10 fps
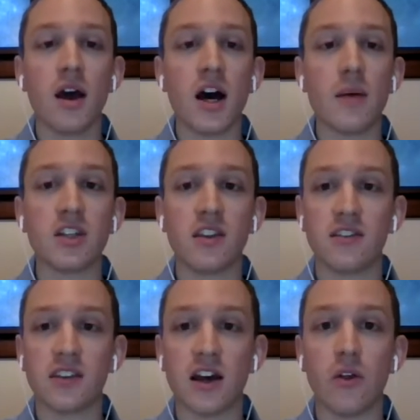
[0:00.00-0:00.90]
to the
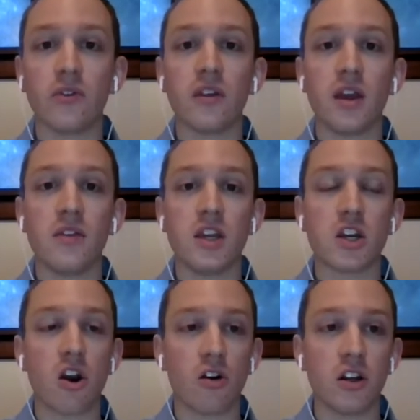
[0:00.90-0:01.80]
cells in the
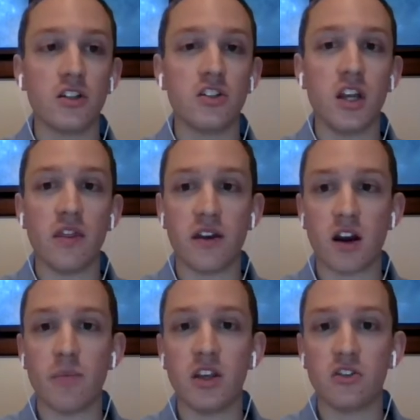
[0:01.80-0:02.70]
current gene
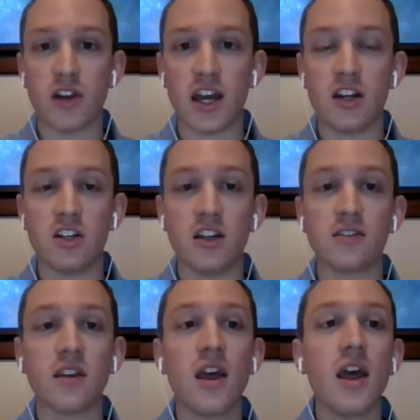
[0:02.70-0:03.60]
therapy
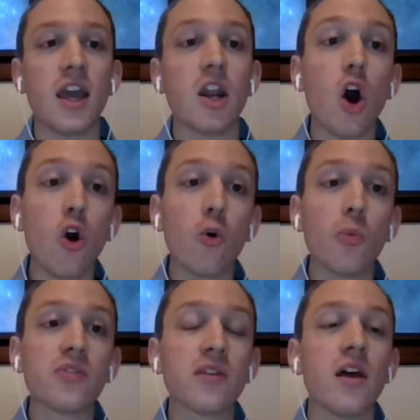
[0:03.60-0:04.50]
strategies, in
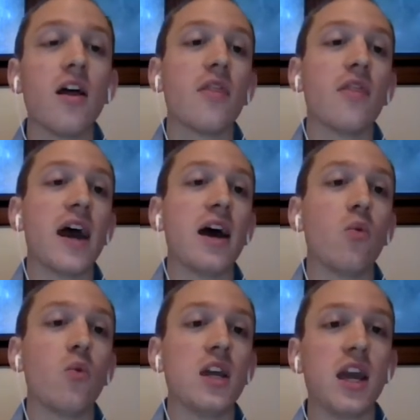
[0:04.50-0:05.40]
hopes
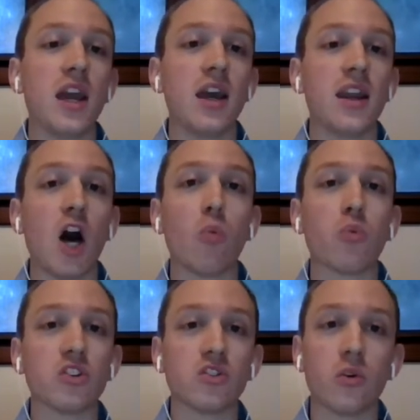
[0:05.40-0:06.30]
that we can help
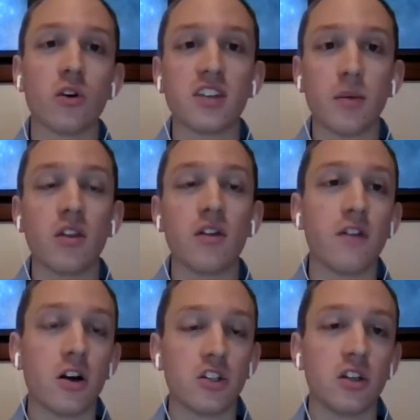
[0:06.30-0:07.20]
restore some of the
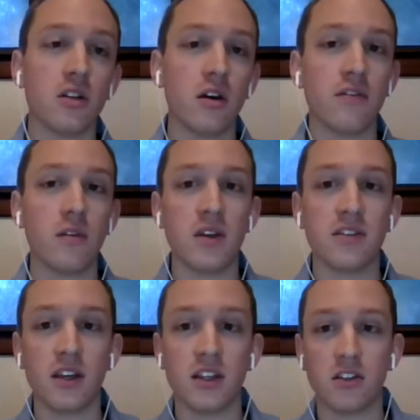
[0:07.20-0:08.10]
function of the
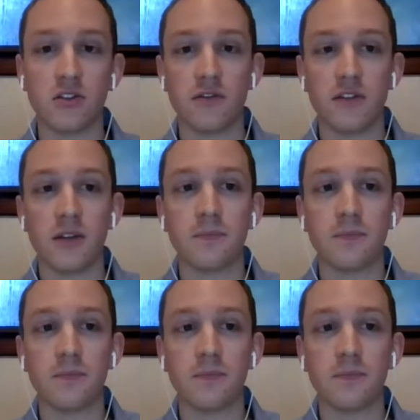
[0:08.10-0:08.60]
missing dystrophin.